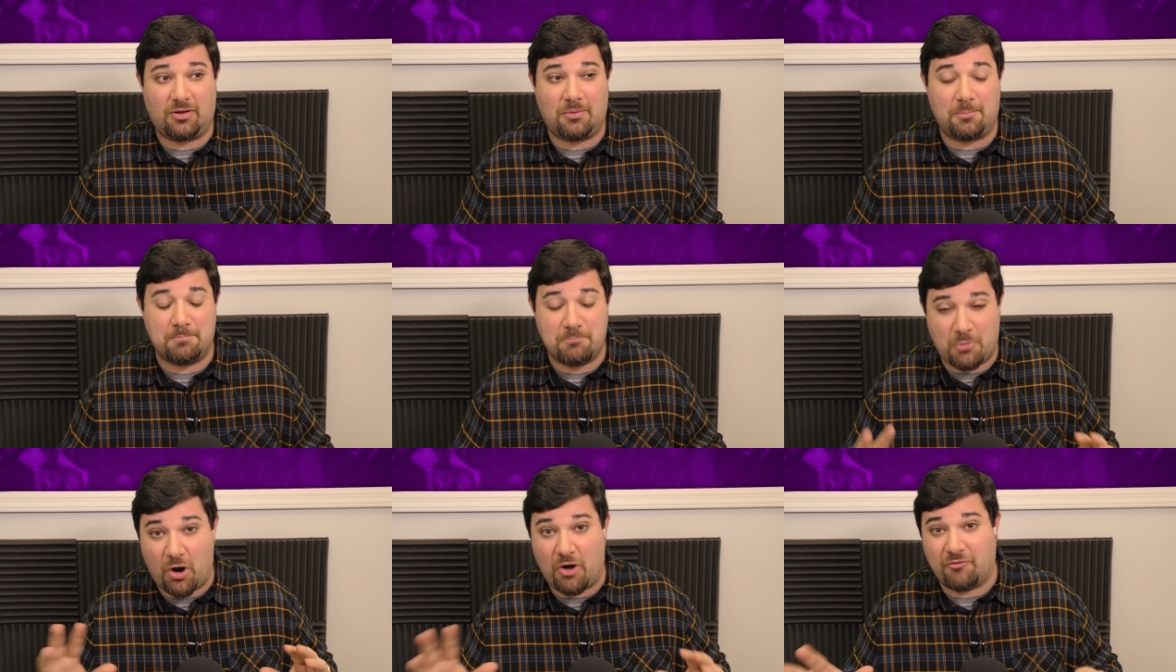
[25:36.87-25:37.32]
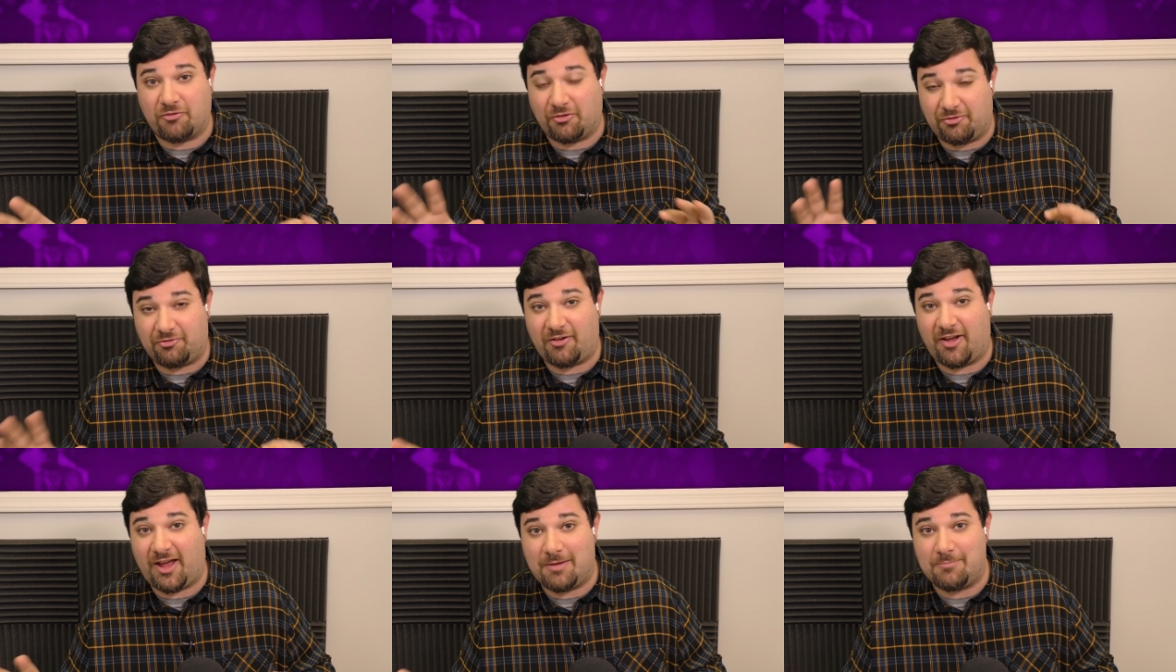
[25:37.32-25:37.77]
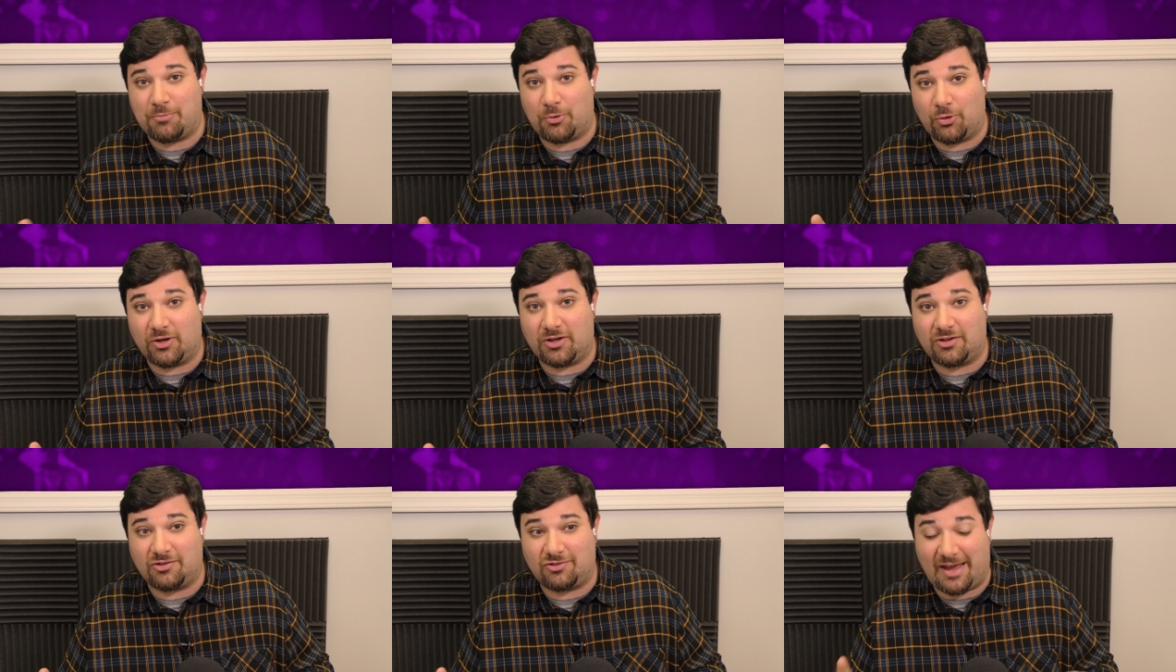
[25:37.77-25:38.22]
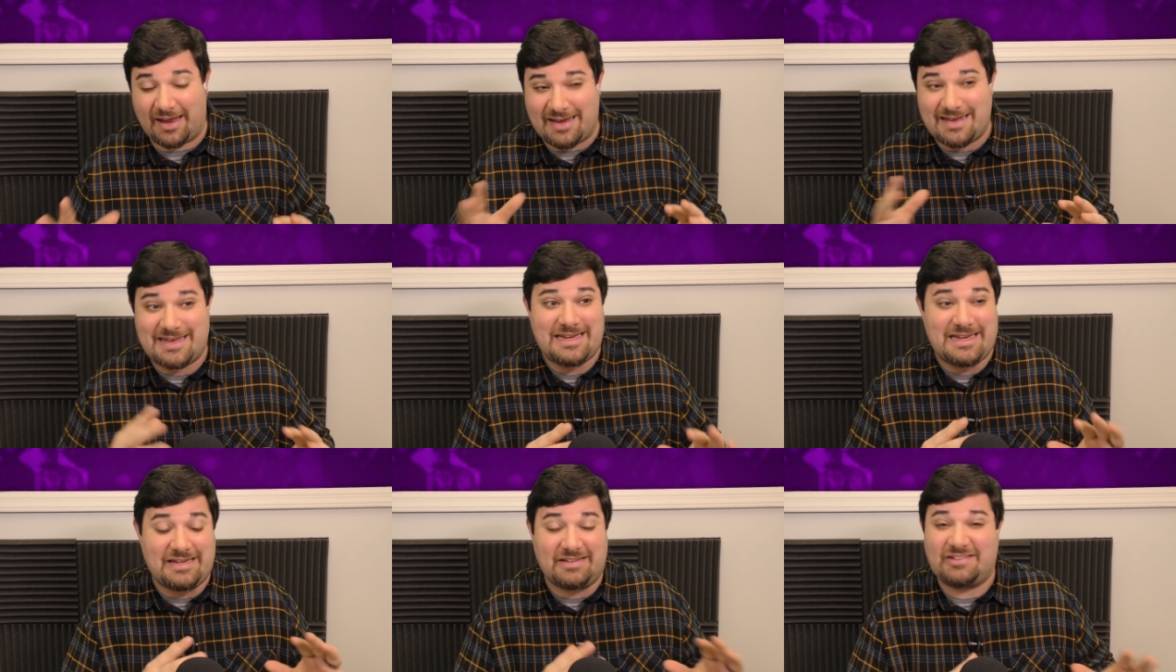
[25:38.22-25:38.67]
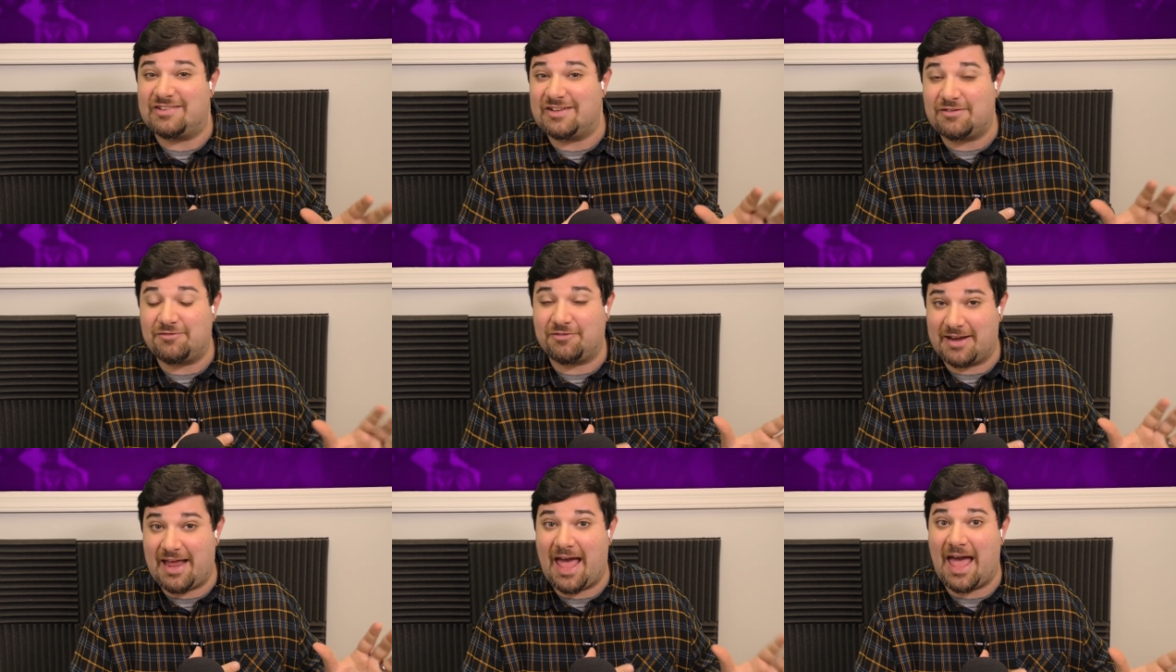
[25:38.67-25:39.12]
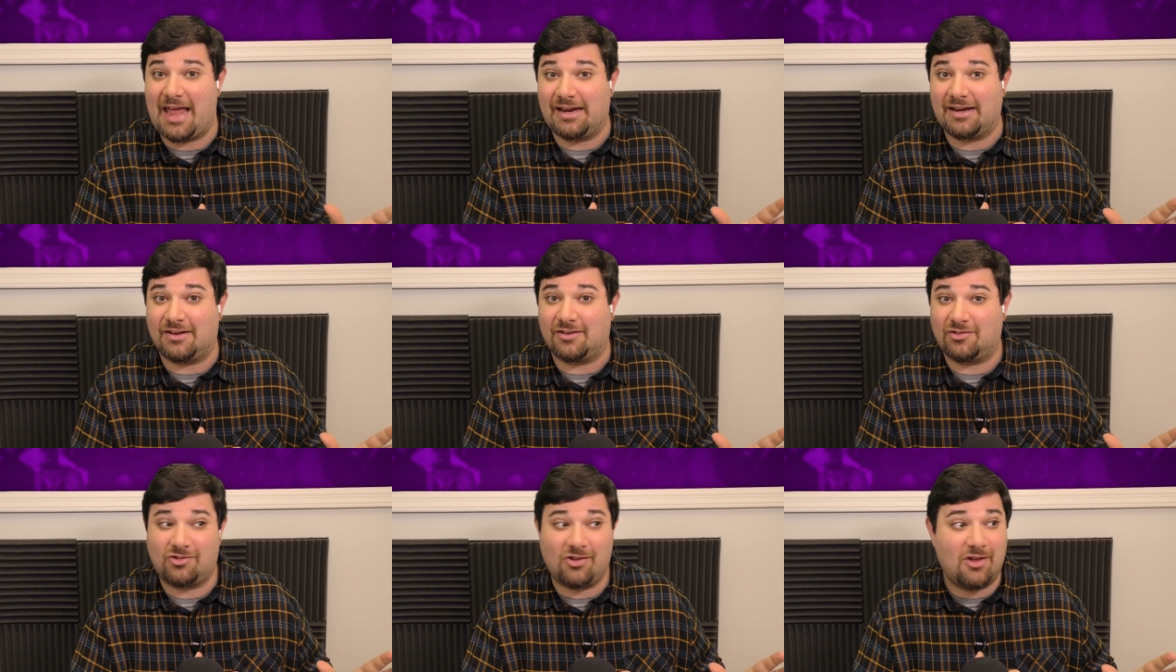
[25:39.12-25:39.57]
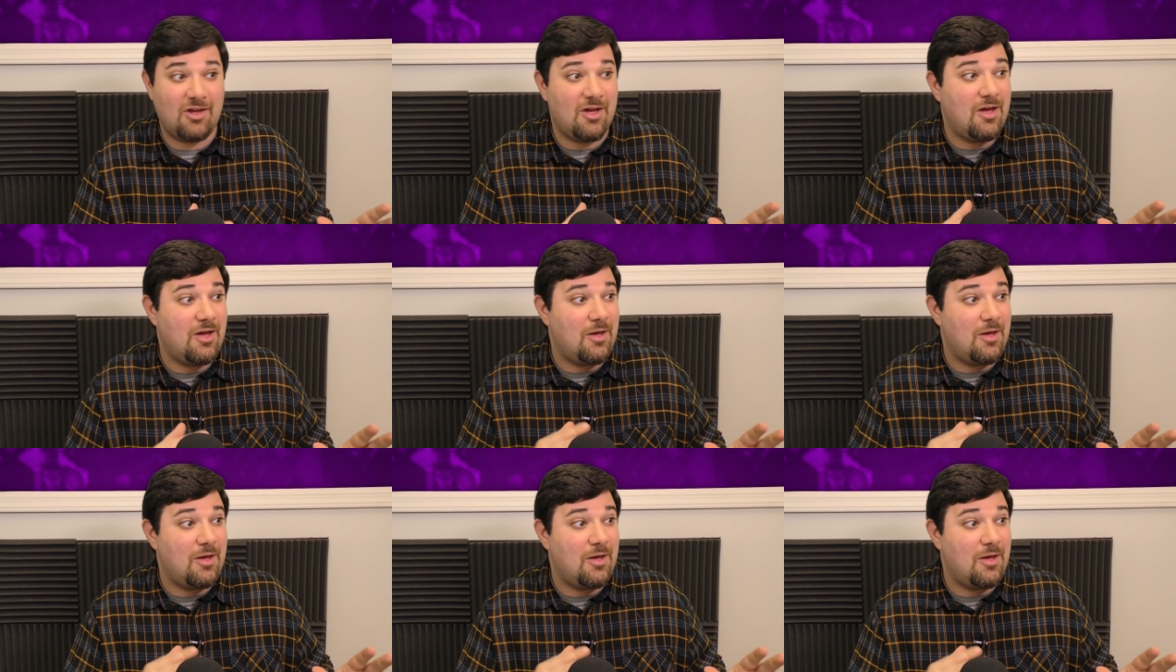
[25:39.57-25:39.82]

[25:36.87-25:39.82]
Marvel fanboys and DC fanatics,